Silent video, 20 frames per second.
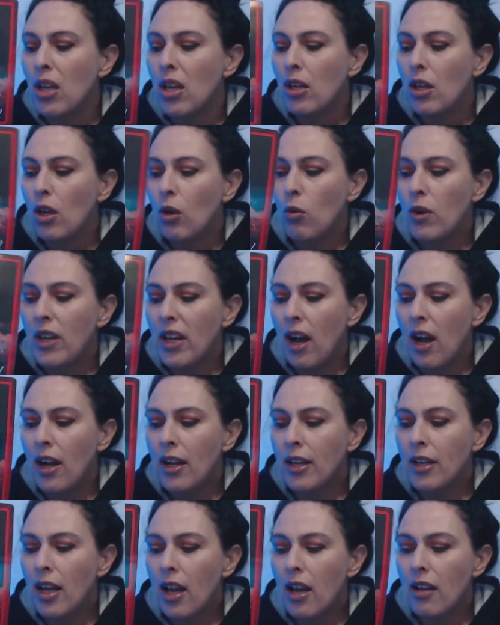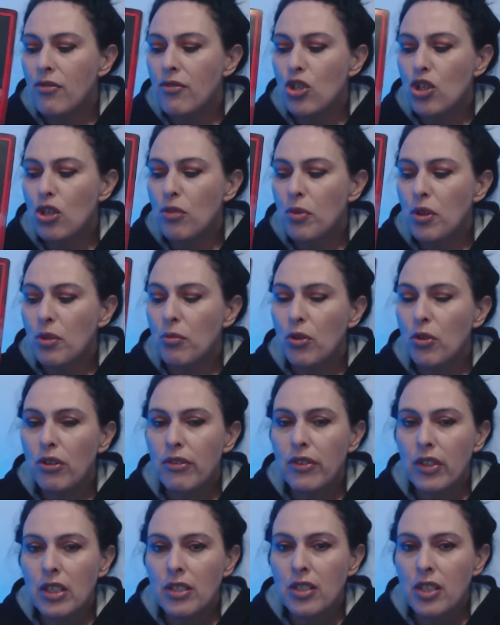we are going to have Jupiter move
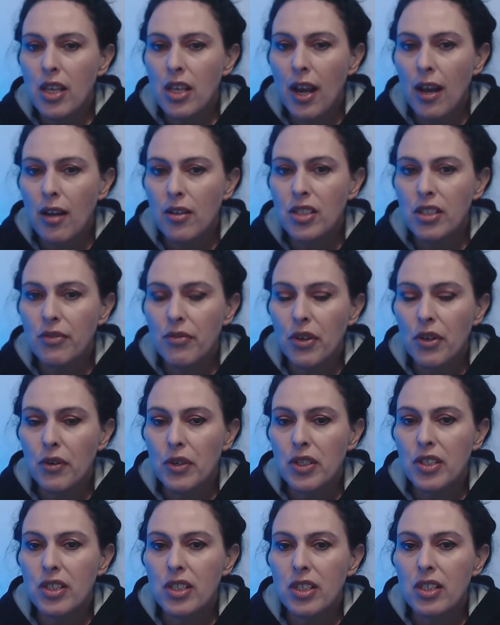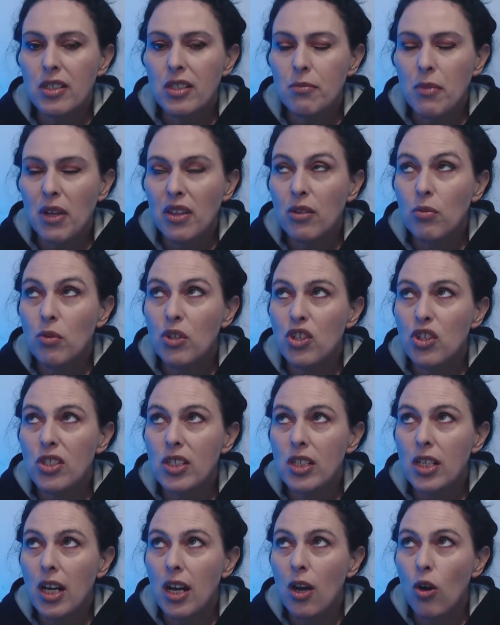into the house of Aries this month, which is
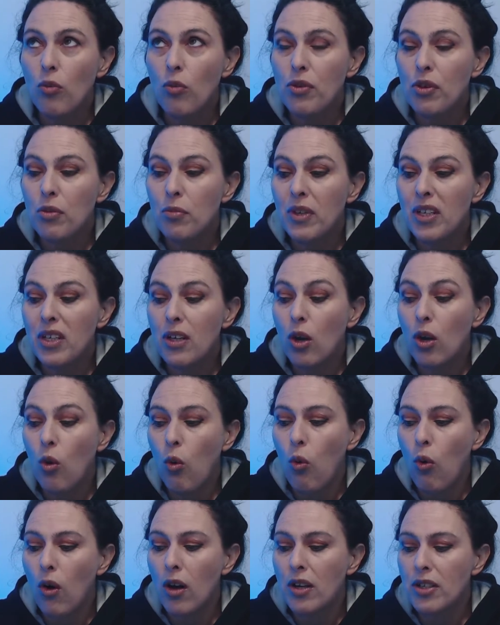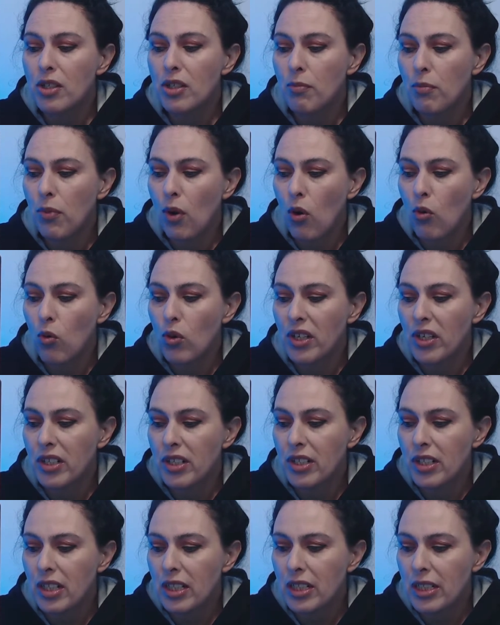going to help you be quite bold
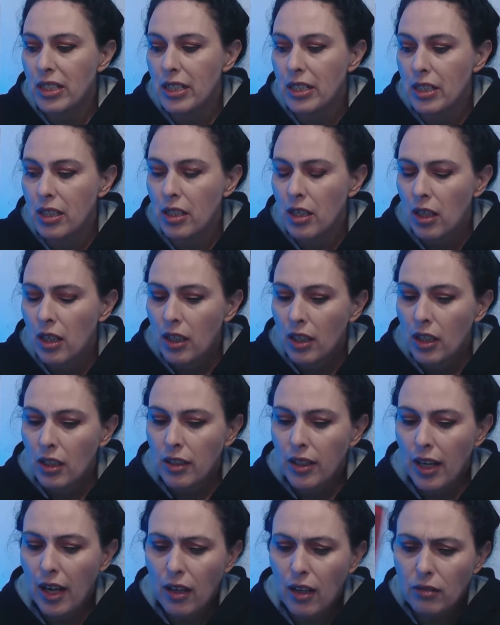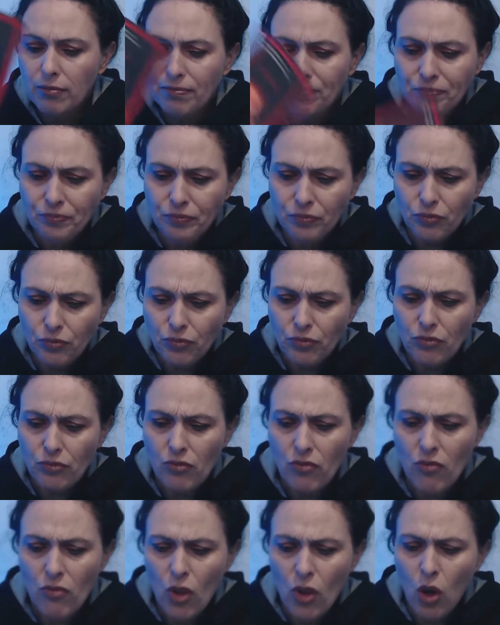indeed. Now,
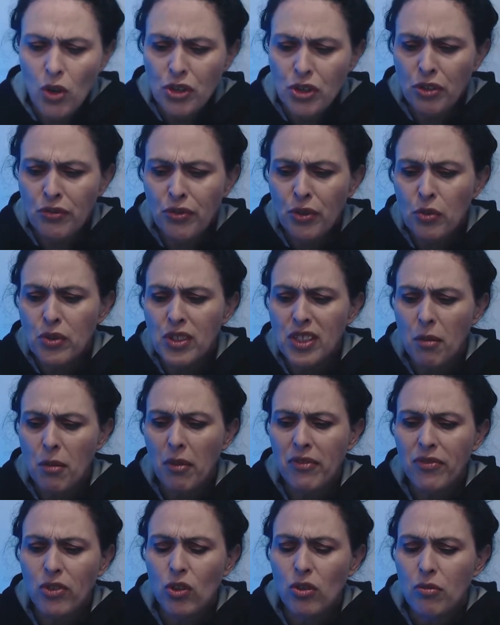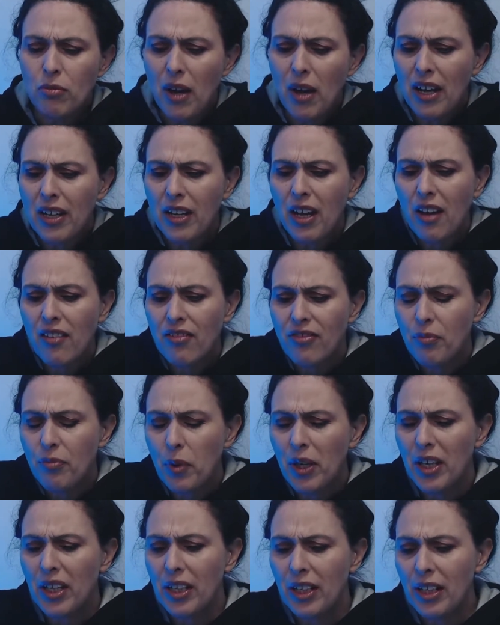I do feel some of you may have
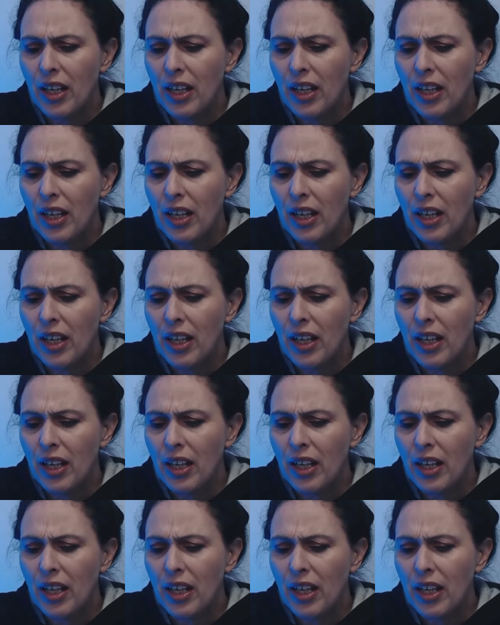been